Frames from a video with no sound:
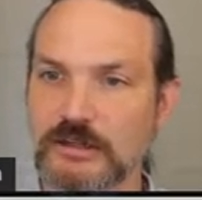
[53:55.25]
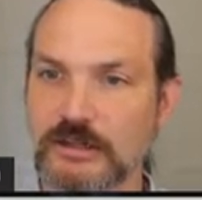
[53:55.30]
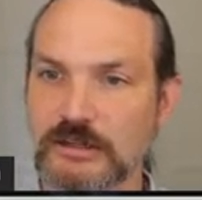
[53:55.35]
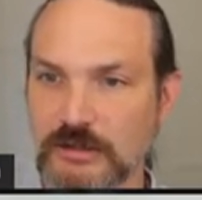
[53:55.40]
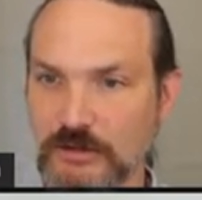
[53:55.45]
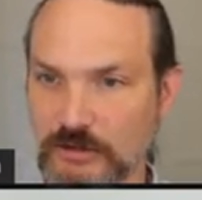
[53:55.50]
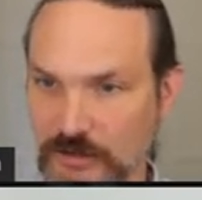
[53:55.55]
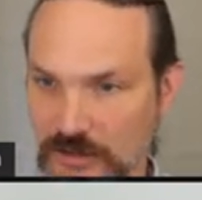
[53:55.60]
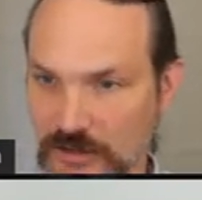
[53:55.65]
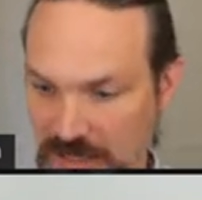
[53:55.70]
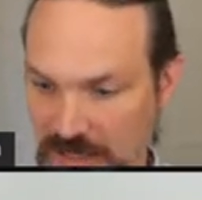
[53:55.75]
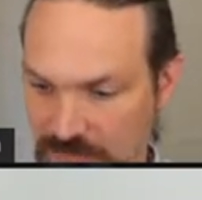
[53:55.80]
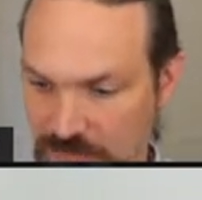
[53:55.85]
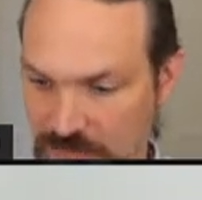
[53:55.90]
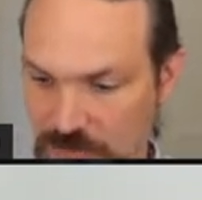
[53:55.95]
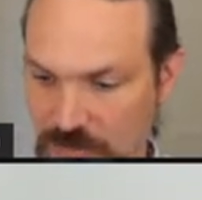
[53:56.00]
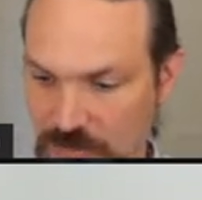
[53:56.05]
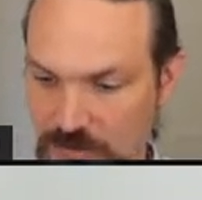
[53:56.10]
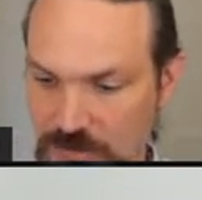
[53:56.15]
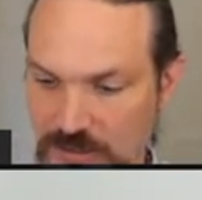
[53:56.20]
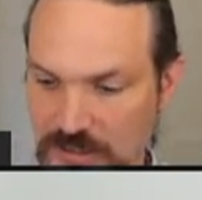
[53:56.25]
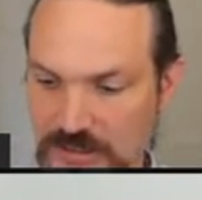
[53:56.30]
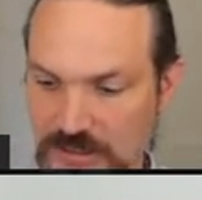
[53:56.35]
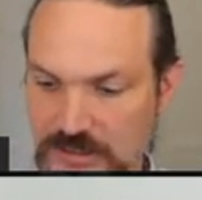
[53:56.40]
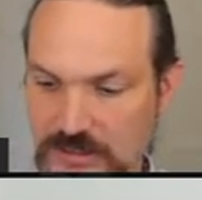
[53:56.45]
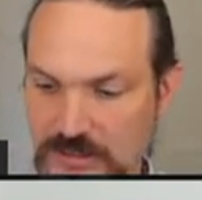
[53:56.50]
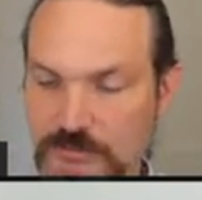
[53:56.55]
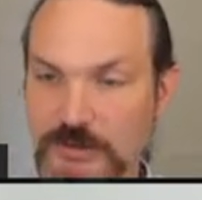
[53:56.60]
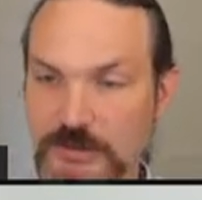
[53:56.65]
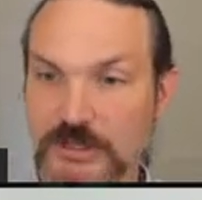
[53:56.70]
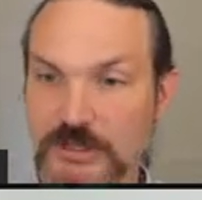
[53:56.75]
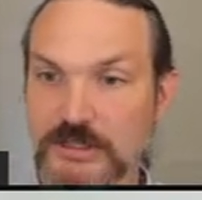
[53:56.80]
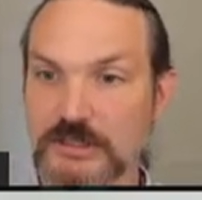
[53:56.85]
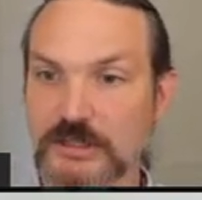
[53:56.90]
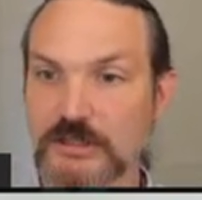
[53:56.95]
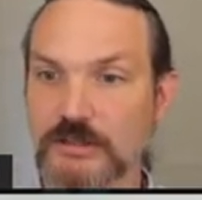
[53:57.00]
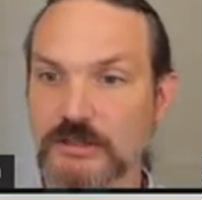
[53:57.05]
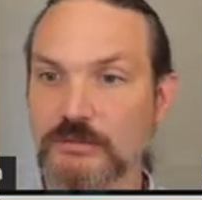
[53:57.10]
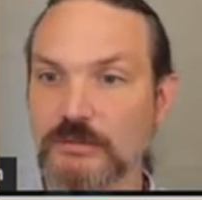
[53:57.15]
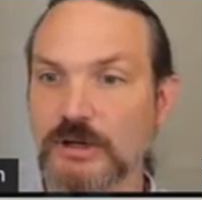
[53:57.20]
I know they have to go to disk
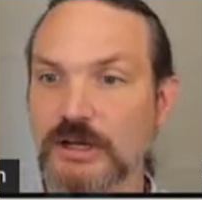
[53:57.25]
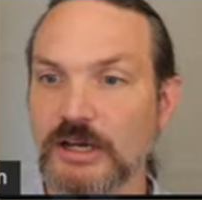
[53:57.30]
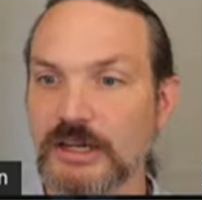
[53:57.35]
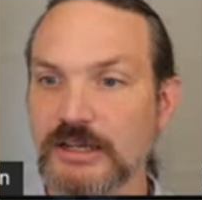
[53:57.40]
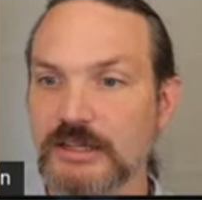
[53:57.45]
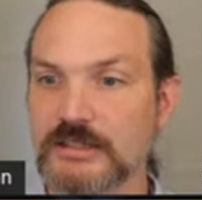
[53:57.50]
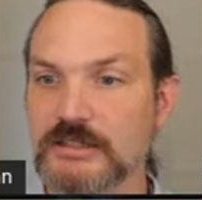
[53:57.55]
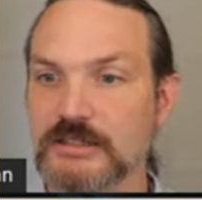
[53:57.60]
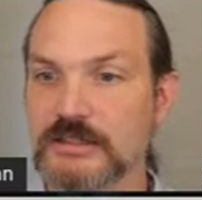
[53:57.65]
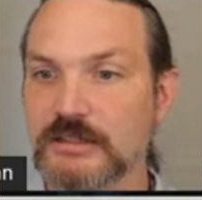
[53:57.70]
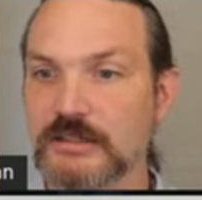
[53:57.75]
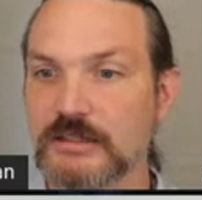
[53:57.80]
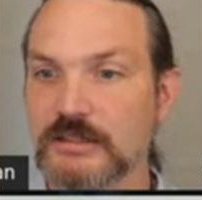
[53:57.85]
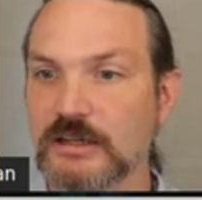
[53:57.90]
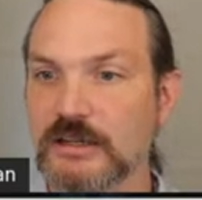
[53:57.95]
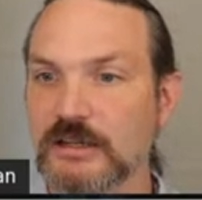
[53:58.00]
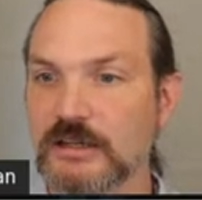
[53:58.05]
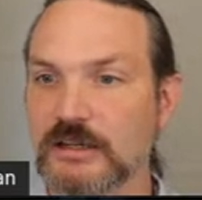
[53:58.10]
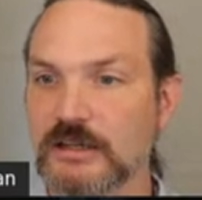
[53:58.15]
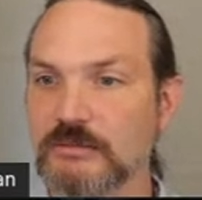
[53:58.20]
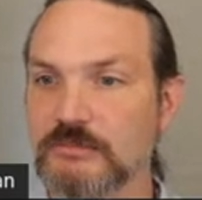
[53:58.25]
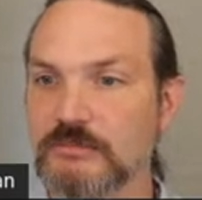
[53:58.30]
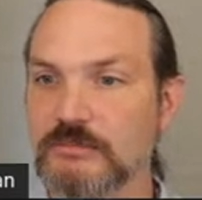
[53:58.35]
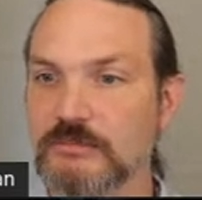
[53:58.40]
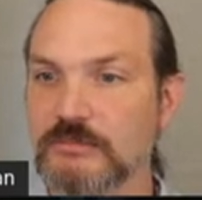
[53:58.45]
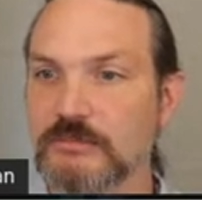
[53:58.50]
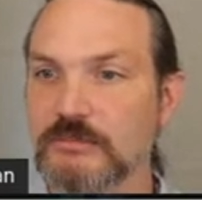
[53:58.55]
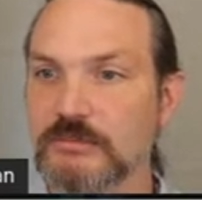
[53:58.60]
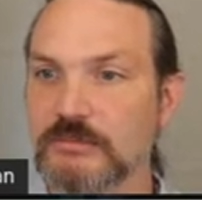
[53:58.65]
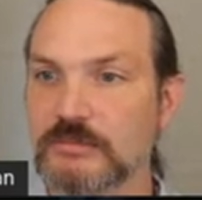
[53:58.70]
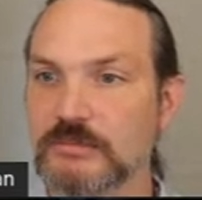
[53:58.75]
because otherwise um,